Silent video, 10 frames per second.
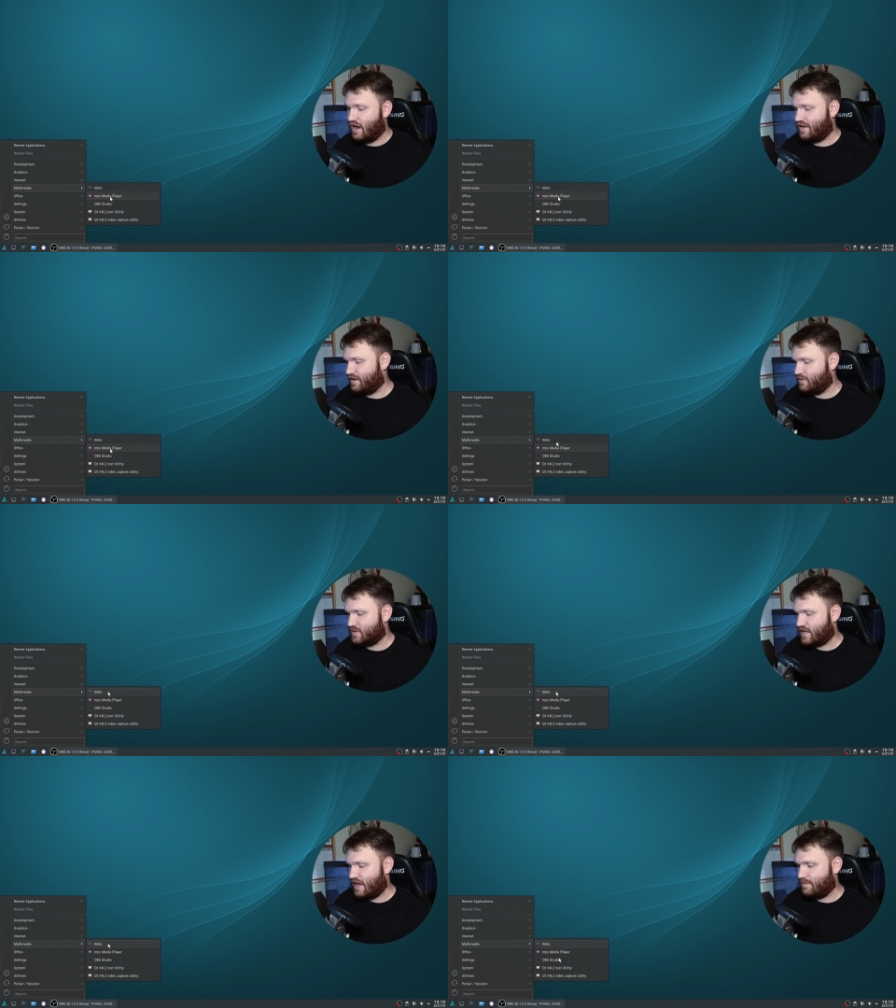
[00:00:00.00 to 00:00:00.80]
Uh, they
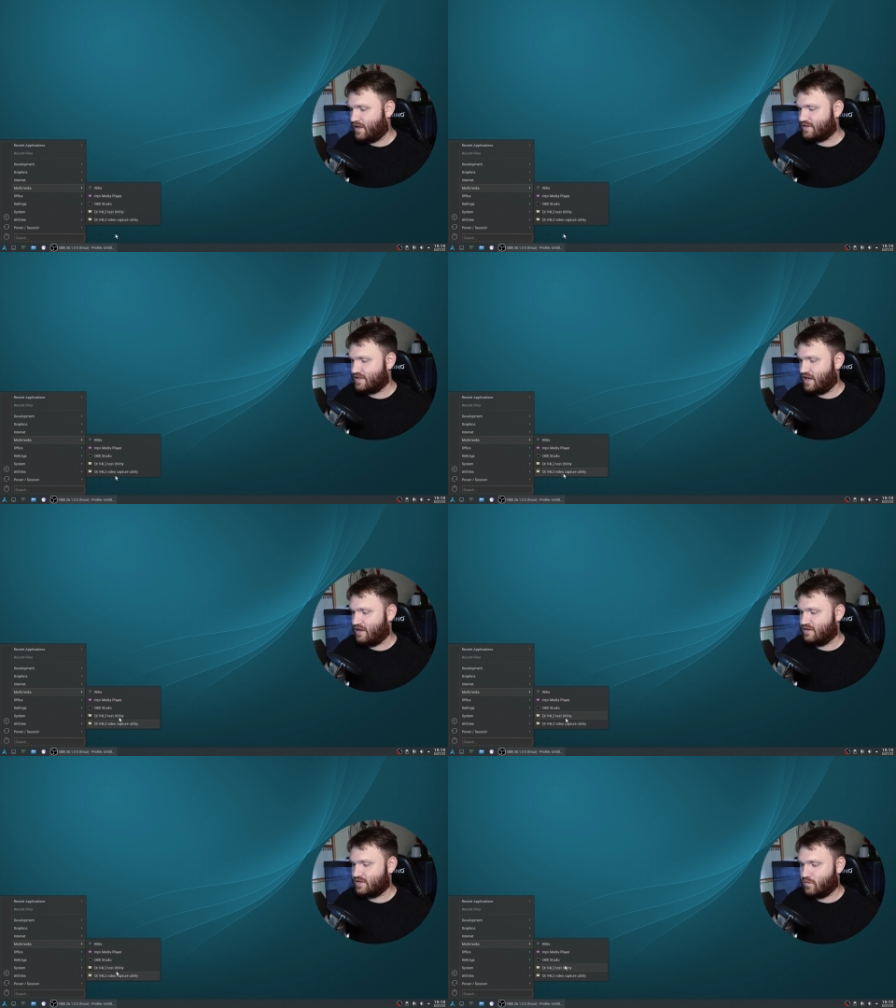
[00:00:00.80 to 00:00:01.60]
use KMix
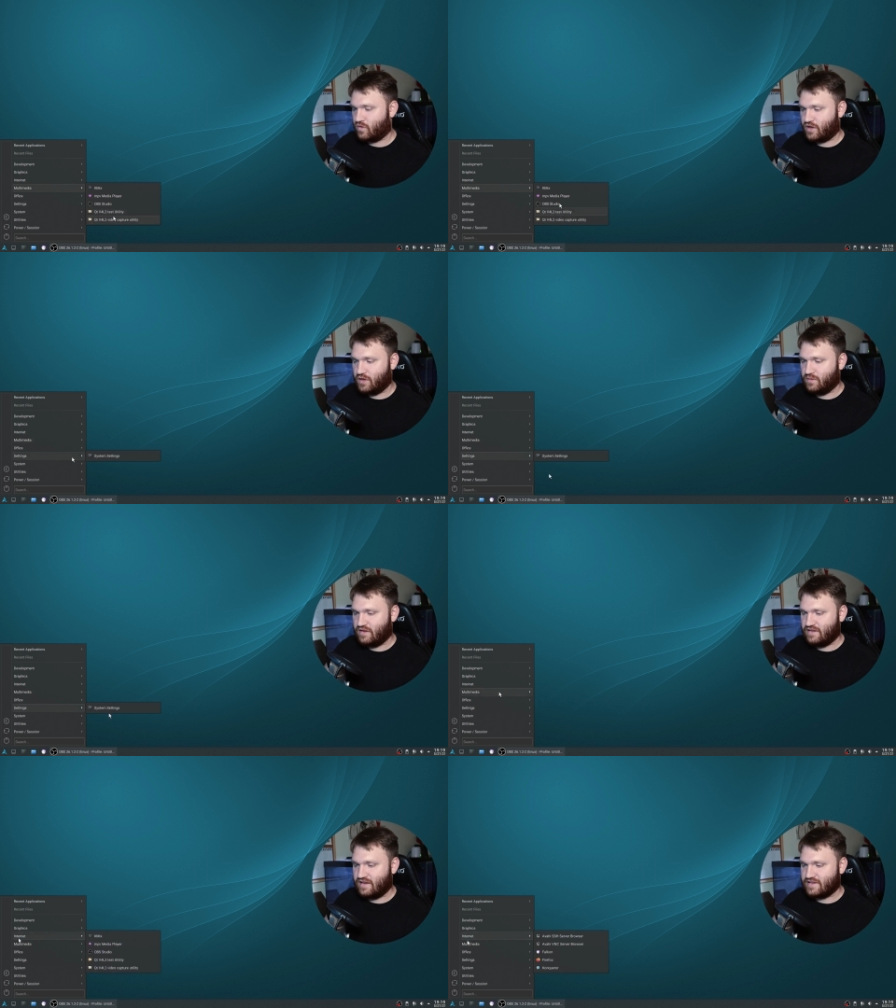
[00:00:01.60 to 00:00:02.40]
and some more
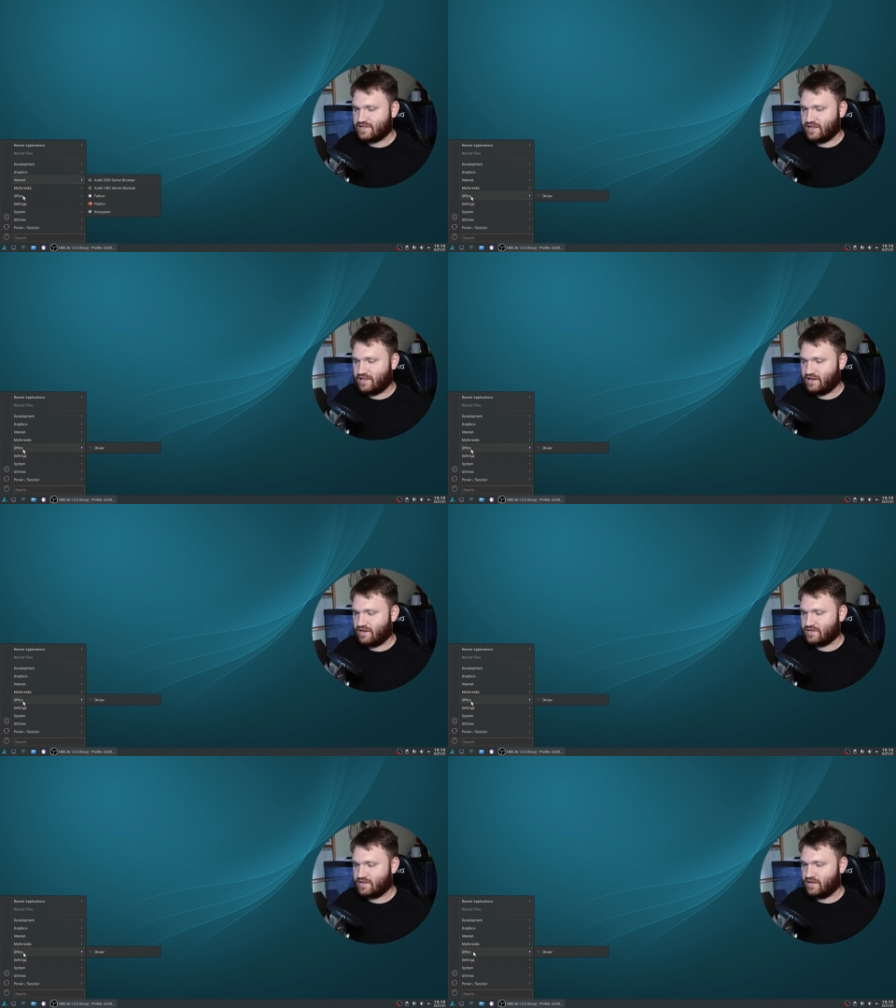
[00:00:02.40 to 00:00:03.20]
Qt testing
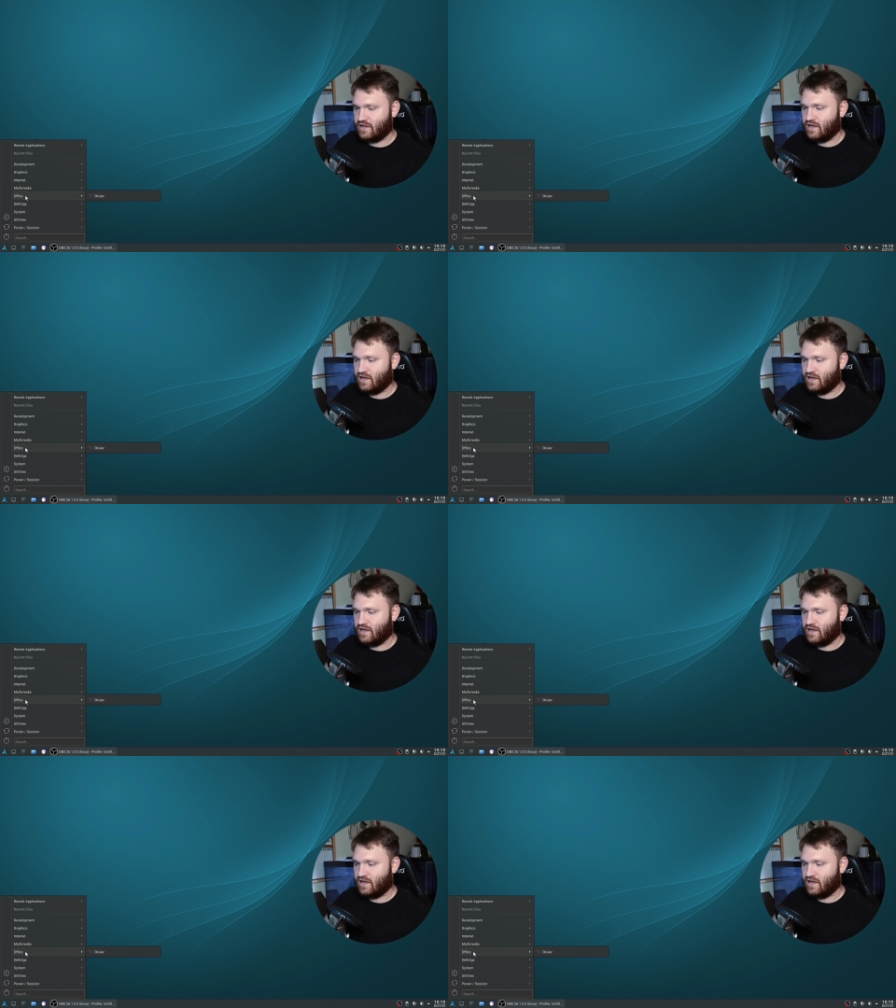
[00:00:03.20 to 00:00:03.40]
things.